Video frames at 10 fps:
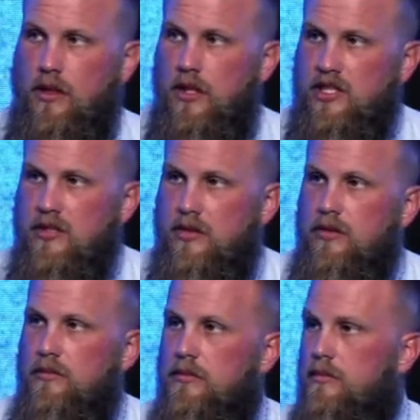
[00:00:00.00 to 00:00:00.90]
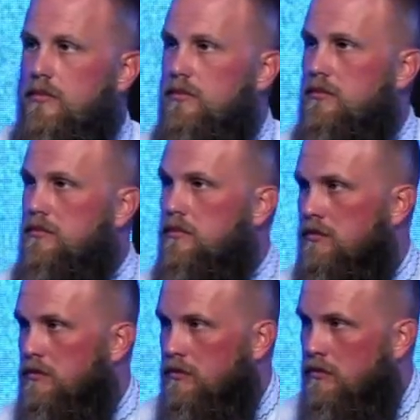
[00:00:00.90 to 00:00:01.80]
Listen to him.
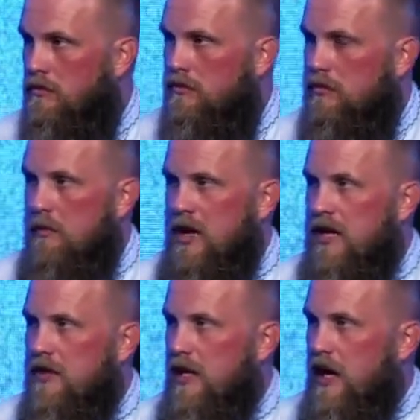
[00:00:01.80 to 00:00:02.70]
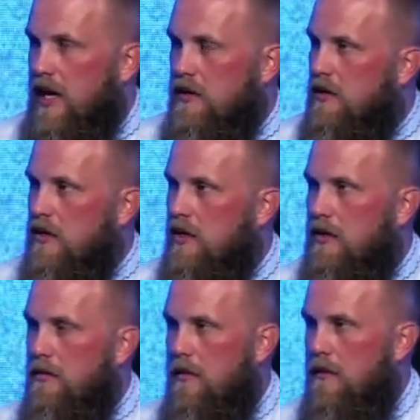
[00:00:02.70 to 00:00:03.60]
The man that had
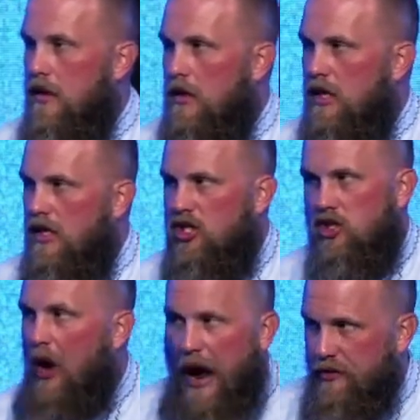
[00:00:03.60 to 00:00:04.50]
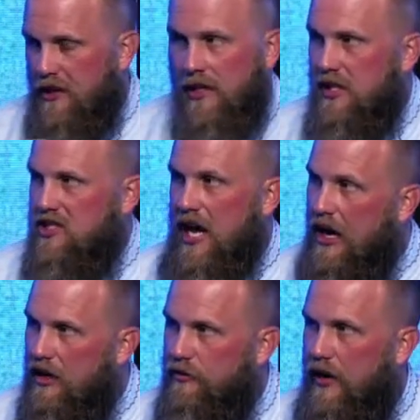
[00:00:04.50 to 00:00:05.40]
extravagantly
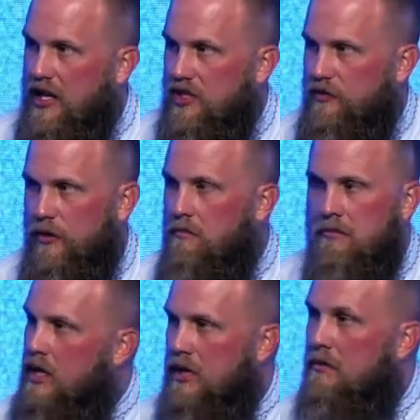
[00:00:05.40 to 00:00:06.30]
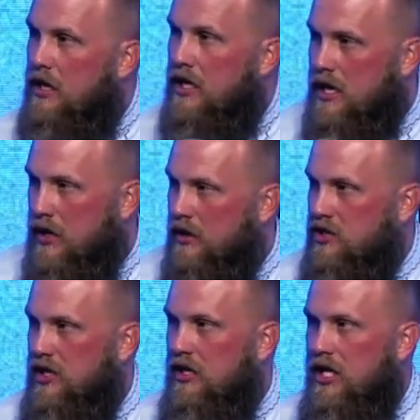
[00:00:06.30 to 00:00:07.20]
sacrificed for many, many
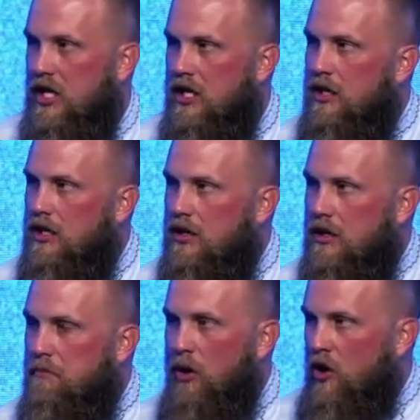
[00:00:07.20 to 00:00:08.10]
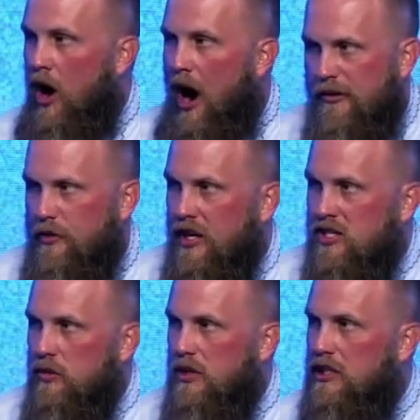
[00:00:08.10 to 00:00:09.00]
years and burnt
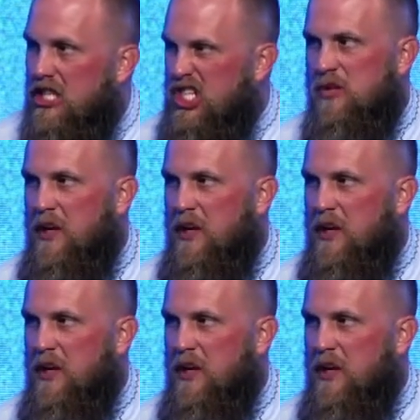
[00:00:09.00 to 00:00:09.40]
offerings and religious